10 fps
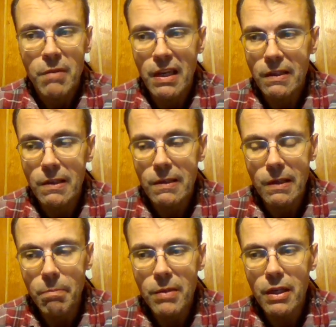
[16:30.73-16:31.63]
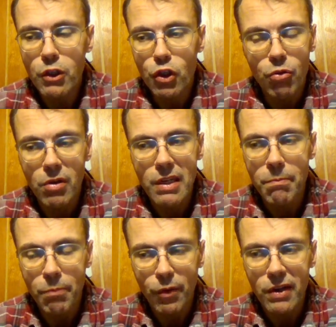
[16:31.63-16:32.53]
as something truly
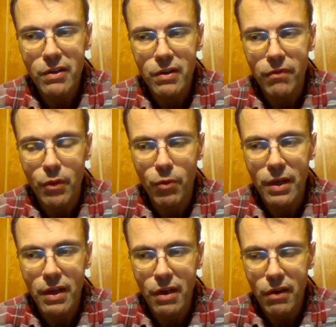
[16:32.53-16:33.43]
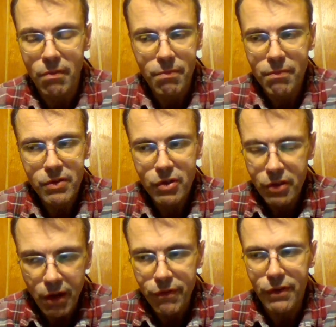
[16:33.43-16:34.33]
impressive, the way I
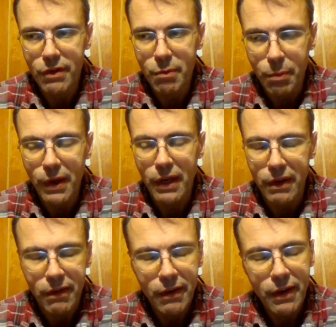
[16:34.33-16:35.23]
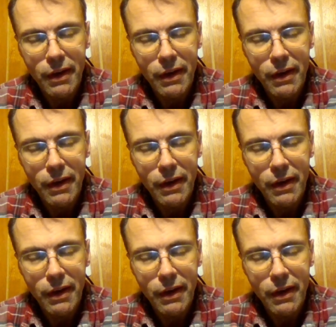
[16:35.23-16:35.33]
suffered pain